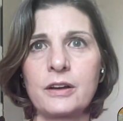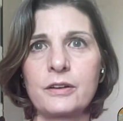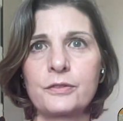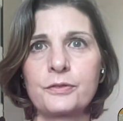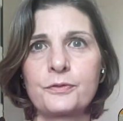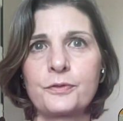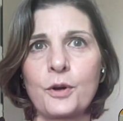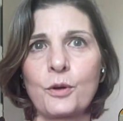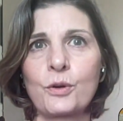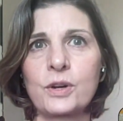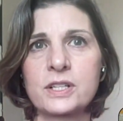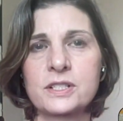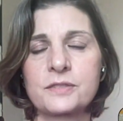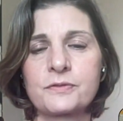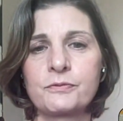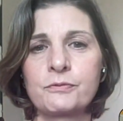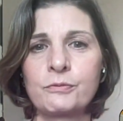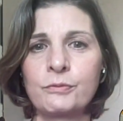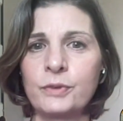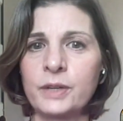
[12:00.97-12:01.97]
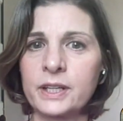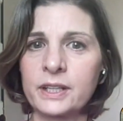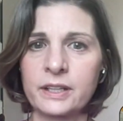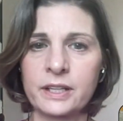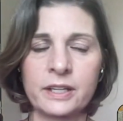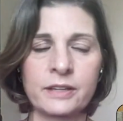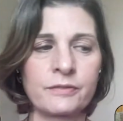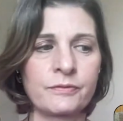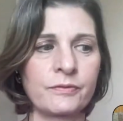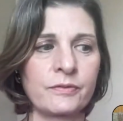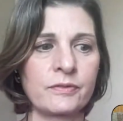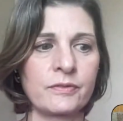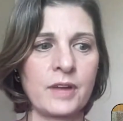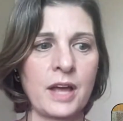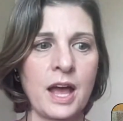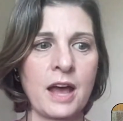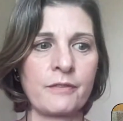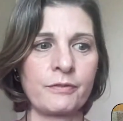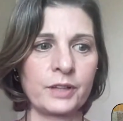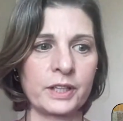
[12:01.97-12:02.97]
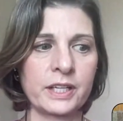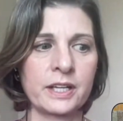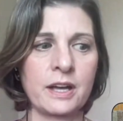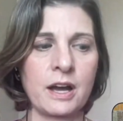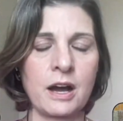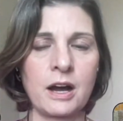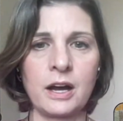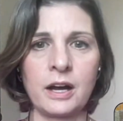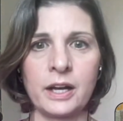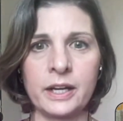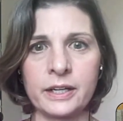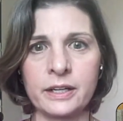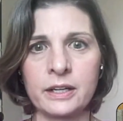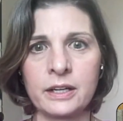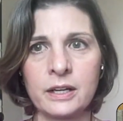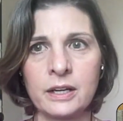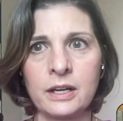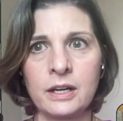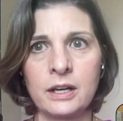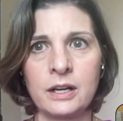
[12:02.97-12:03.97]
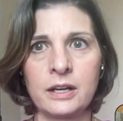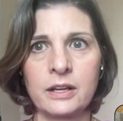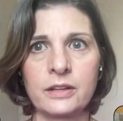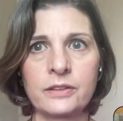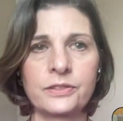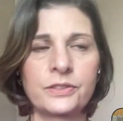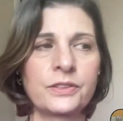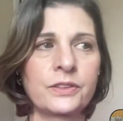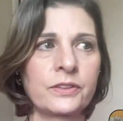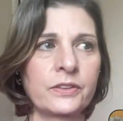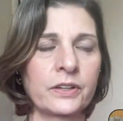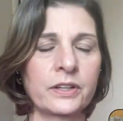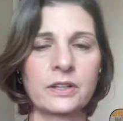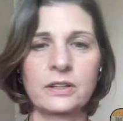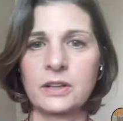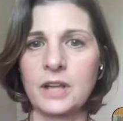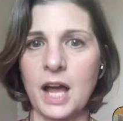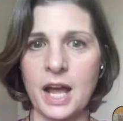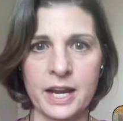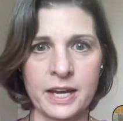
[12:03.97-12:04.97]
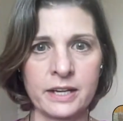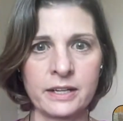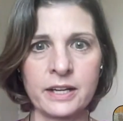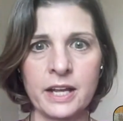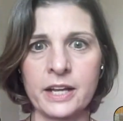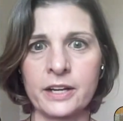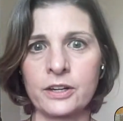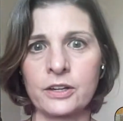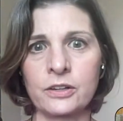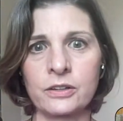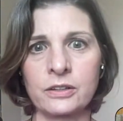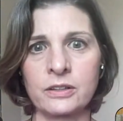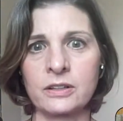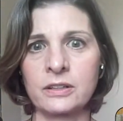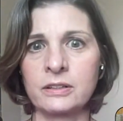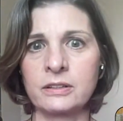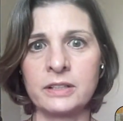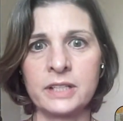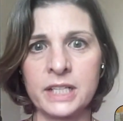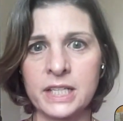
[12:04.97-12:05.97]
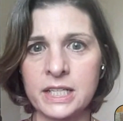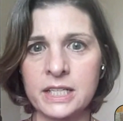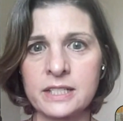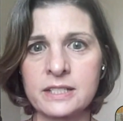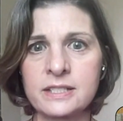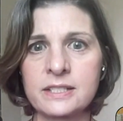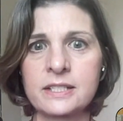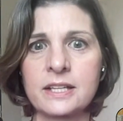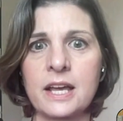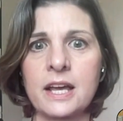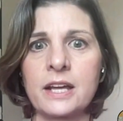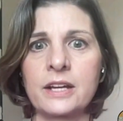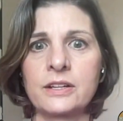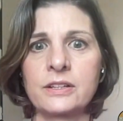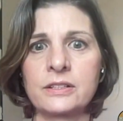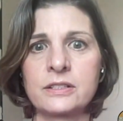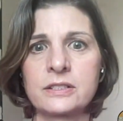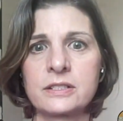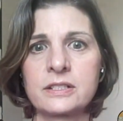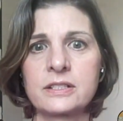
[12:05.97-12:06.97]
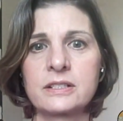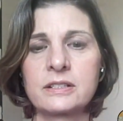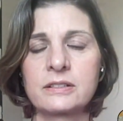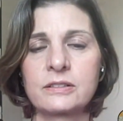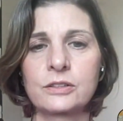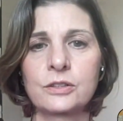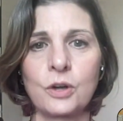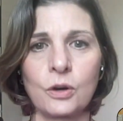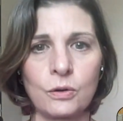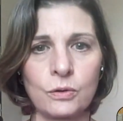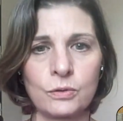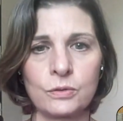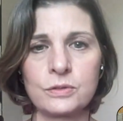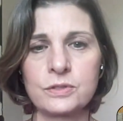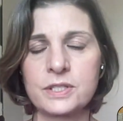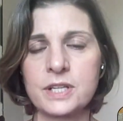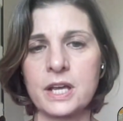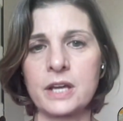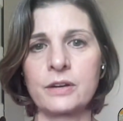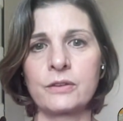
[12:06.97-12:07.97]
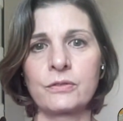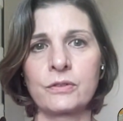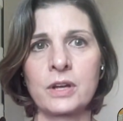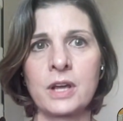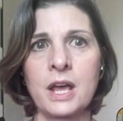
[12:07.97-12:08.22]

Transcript: focus really heavily on the client and her needs and goals and